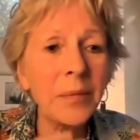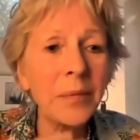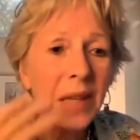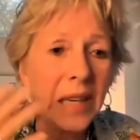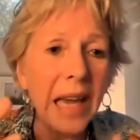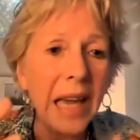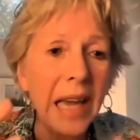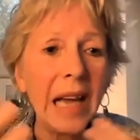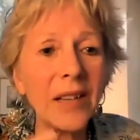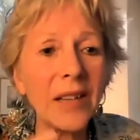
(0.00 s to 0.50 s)
the
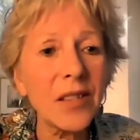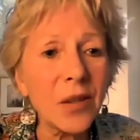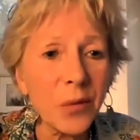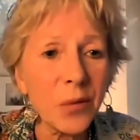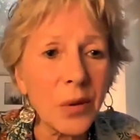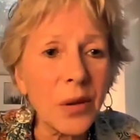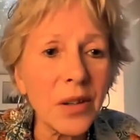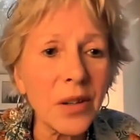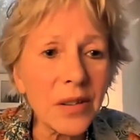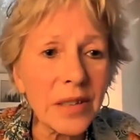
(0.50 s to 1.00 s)
cancer
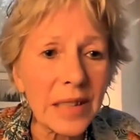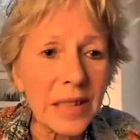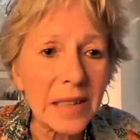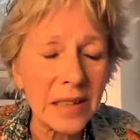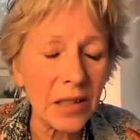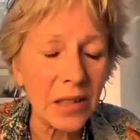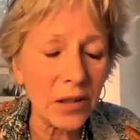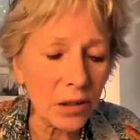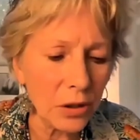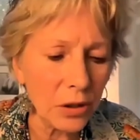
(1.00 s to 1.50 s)
world. It's,
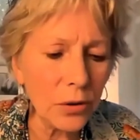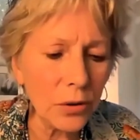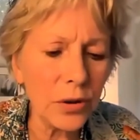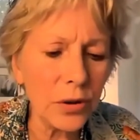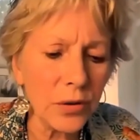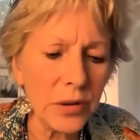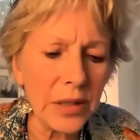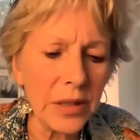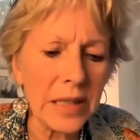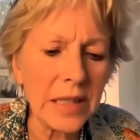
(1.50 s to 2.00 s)
you
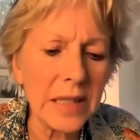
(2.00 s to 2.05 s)
do these